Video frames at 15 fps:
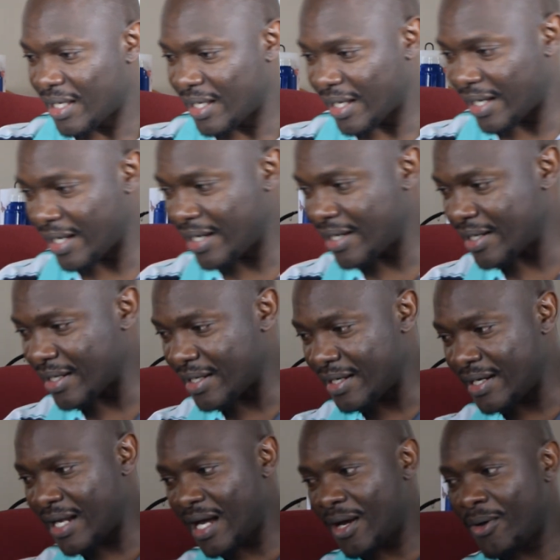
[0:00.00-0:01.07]
And
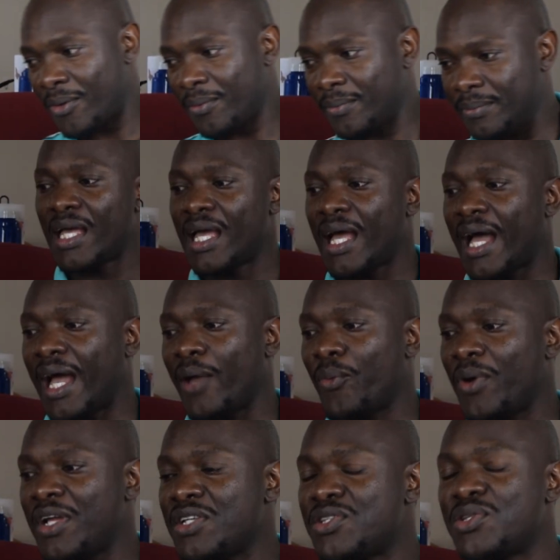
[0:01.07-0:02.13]
now I
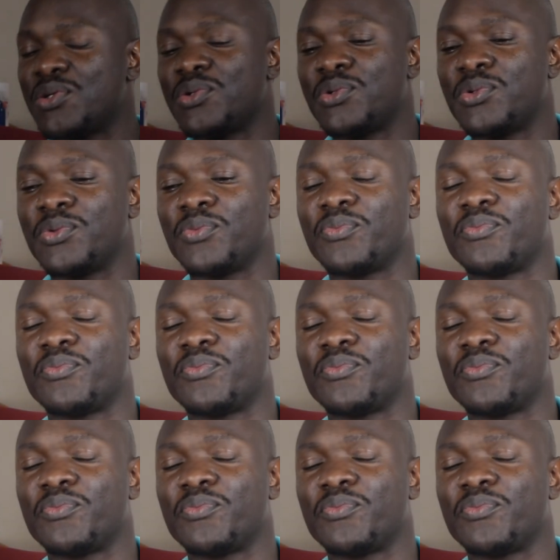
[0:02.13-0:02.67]
want to